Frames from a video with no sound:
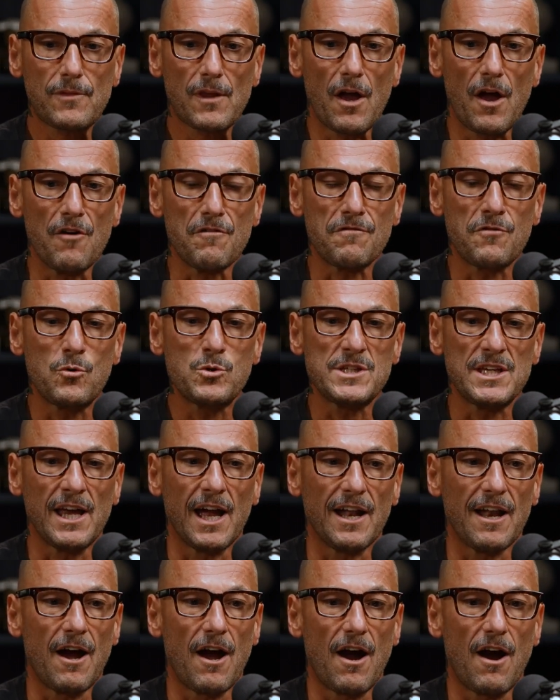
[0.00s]
at 40,
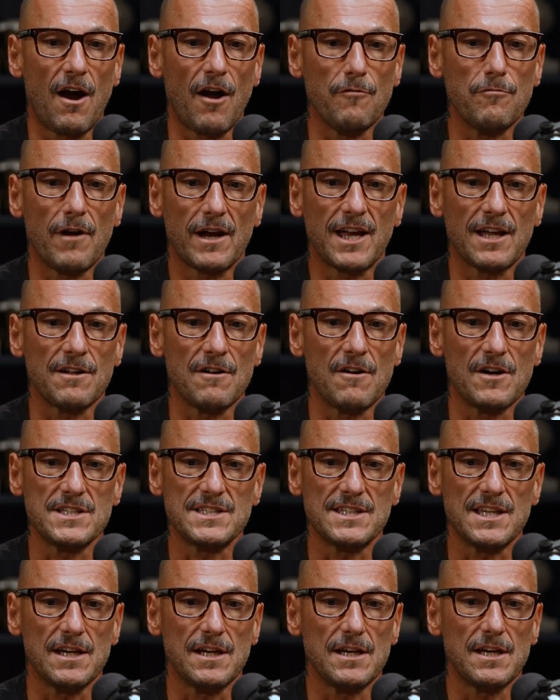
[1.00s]
and I
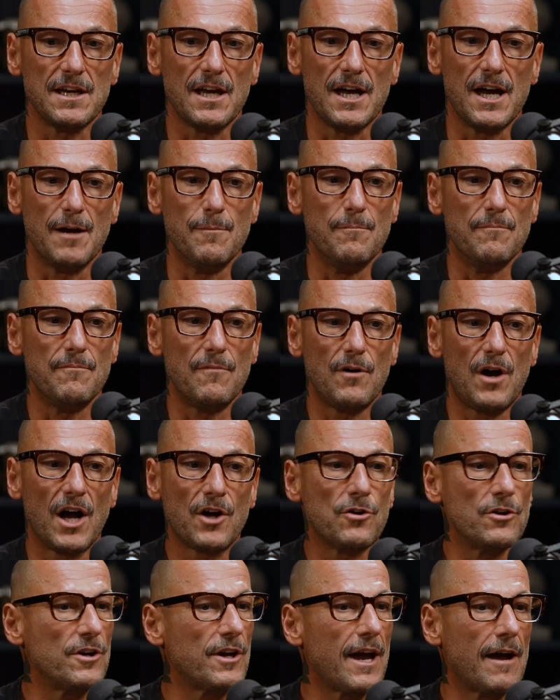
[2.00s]
recognised that I
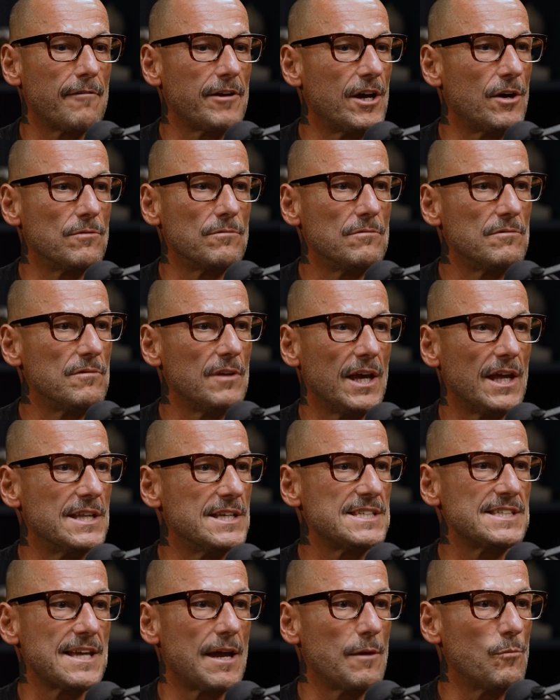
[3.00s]
couldn't carry on in
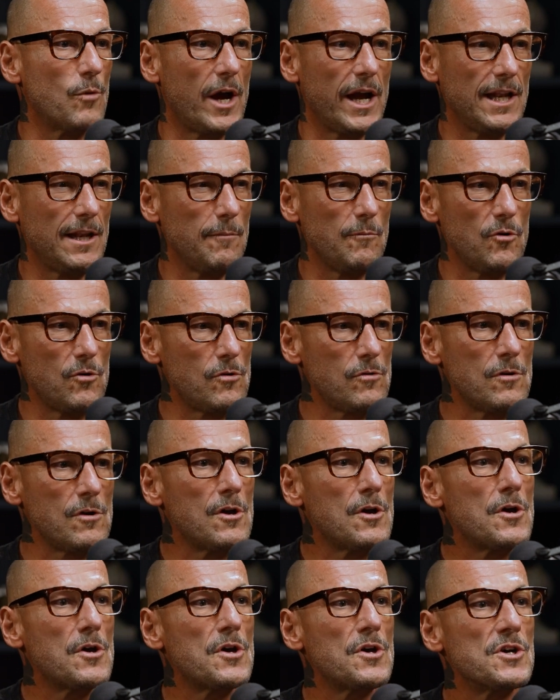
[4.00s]
the same way anymore.
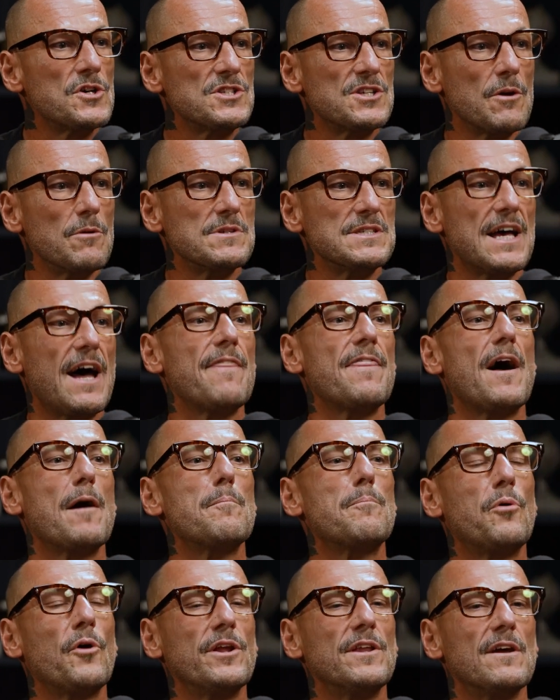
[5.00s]
So it was at
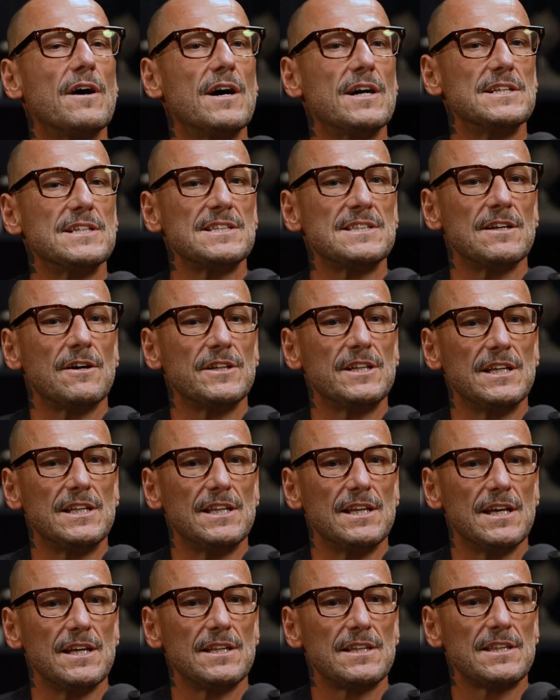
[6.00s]
that point that I decided
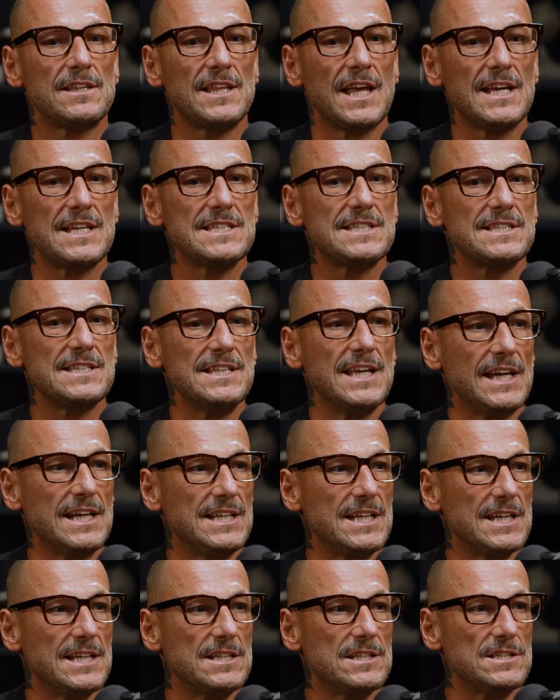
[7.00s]
that things
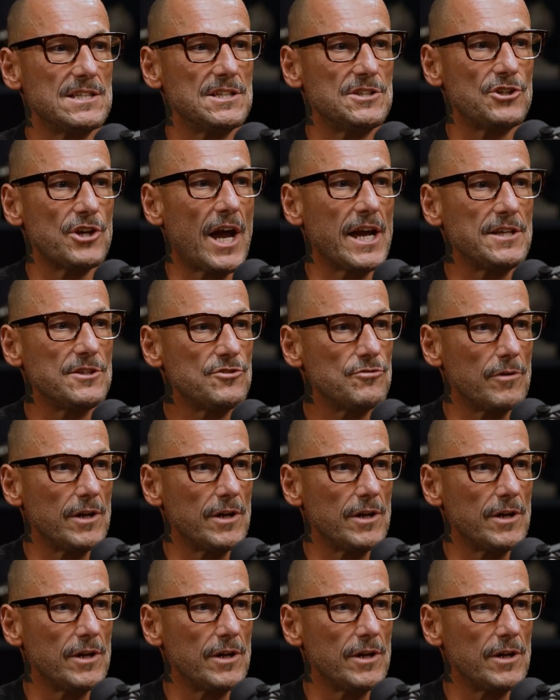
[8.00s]
needed to change,